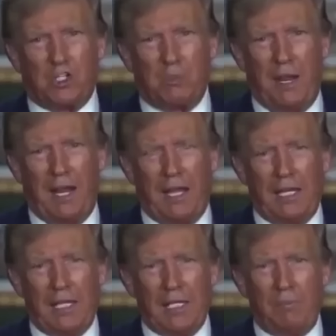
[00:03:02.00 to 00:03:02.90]
this
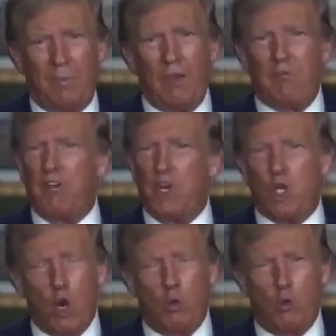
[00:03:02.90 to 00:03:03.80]
man, and for
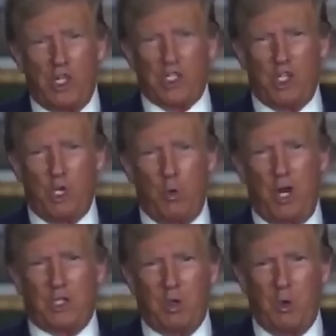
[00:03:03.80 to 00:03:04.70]
no reason
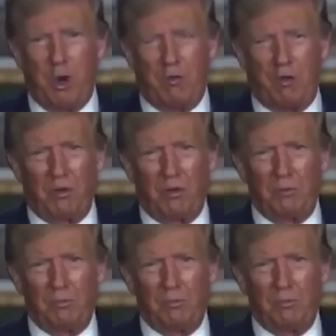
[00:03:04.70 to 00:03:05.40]
whatsoever.